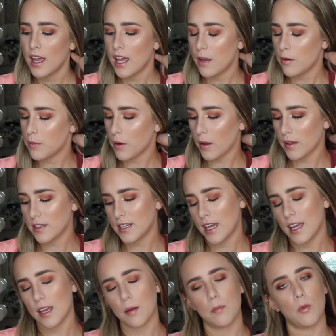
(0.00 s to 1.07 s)
It would probably
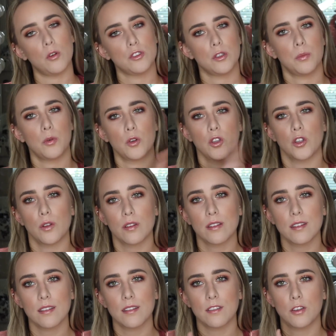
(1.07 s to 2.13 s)
take multiple
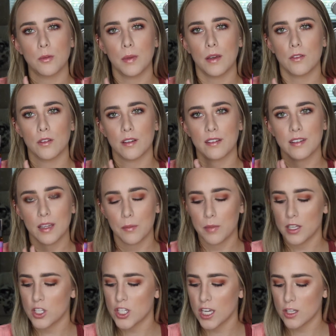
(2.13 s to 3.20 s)
uses to be able to see a
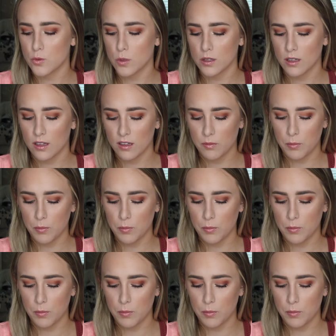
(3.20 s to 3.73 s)
big change with this,